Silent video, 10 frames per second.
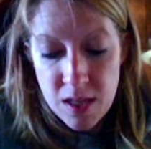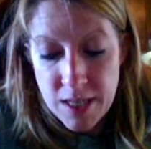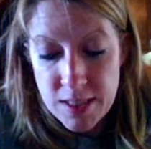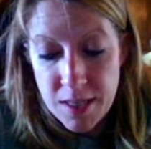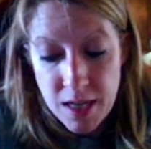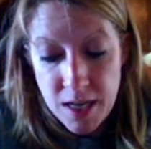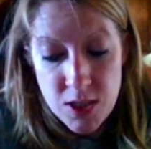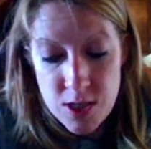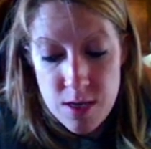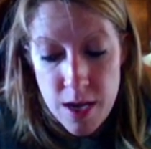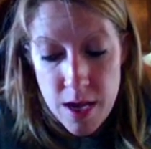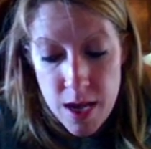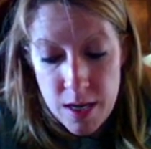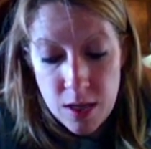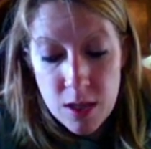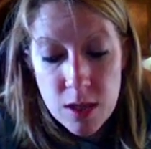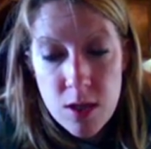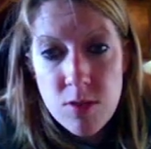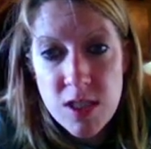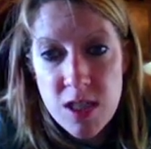collecting nectar and a
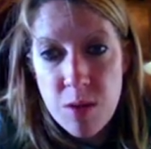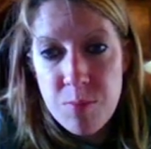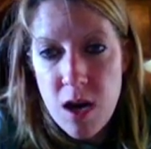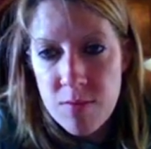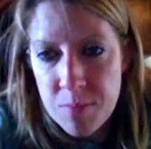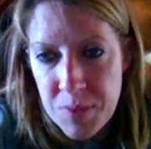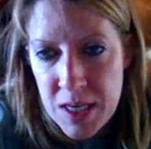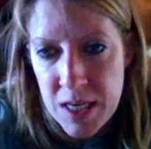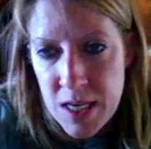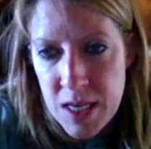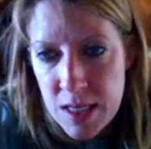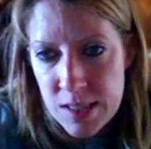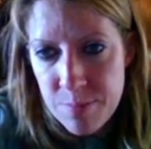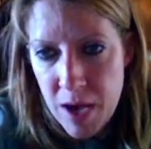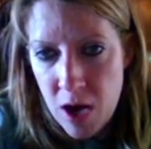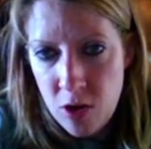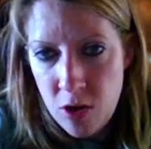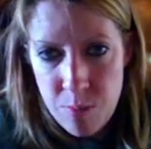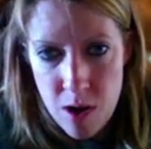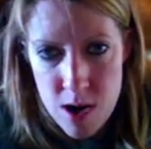close-up of a bee's mouth part.